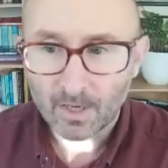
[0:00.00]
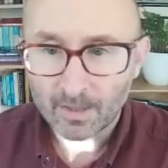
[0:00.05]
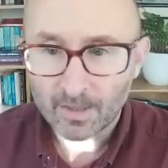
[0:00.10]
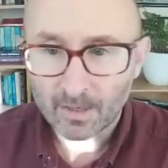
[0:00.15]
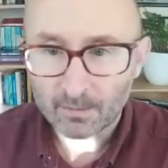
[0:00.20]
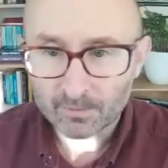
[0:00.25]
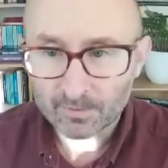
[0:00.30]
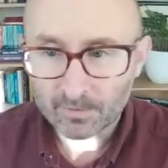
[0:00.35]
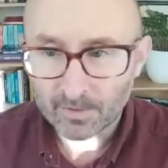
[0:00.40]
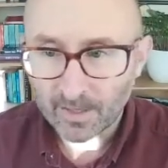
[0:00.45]

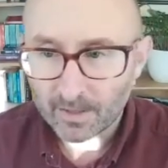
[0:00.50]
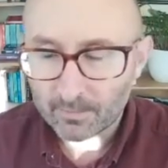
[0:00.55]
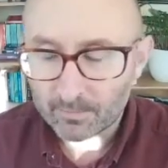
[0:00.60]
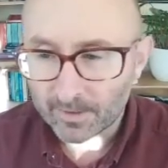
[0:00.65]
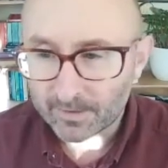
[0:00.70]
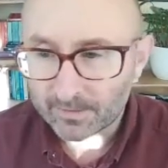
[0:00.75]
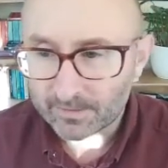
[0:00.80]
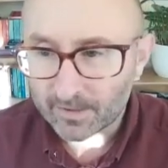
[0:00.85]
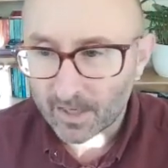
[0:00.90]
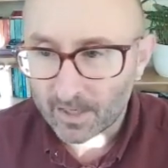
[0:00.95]
That was led
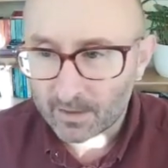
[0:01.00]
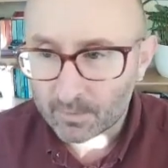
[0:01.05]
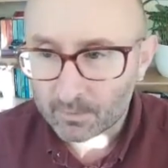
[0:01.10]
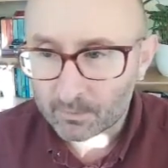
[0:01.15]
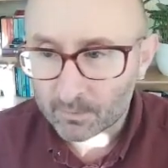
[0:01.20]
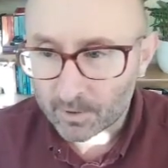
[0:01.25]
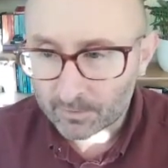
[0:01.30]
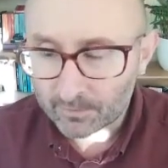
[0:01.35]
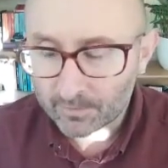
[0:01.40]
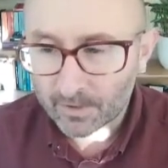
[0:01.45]
by Simon
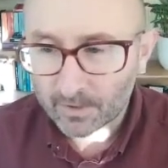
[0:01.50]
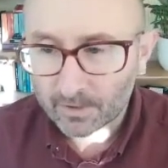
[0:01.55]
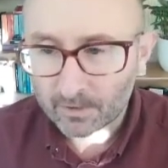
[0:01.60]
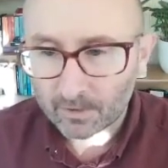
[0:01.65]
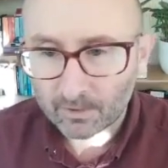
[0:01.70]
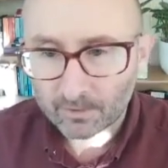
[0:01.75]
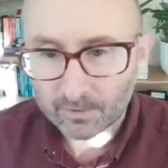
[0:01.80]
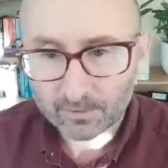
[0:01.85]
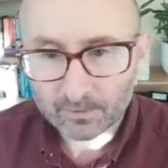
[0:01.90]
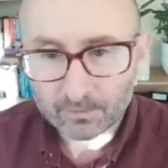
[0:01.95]
Murphy and
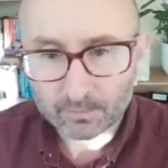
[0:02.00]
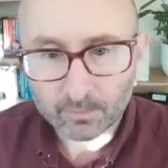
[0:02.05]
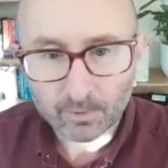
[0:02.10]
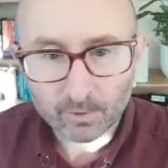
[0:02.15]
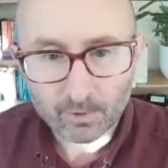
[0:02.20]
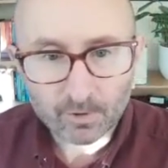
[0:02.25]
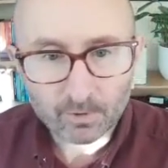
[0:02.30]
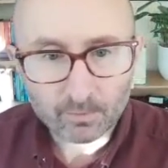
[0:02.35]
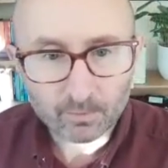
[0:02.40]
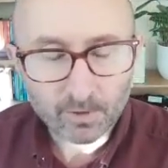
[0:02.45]
Lawrence
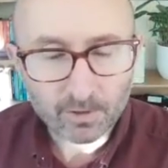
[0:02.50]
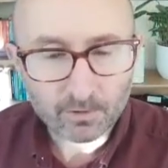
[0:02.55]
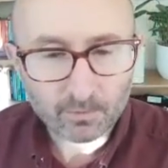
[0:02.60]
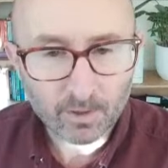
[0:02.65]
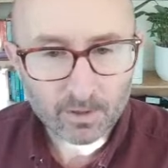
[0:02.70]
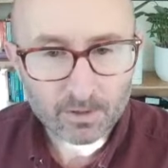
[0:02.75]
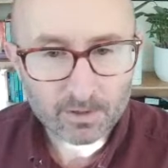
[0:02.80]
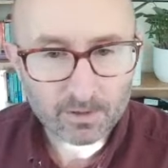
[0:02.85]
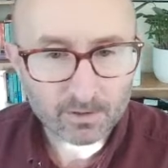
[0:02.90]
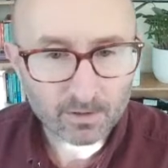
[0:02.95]
Moore when he
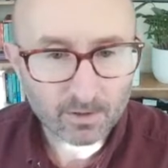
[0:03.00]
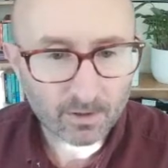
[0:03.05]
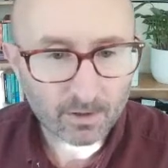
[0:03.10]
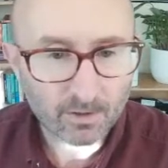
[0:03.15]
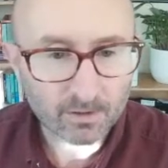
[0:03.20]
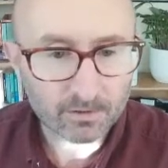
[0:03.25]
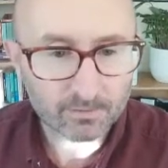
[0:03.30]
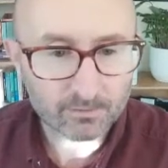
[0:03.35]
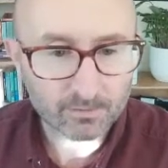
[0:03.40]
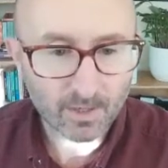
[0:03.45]
worked in
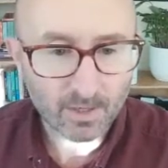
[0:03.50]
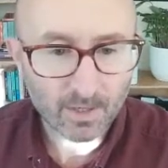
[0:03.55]
Cardiff.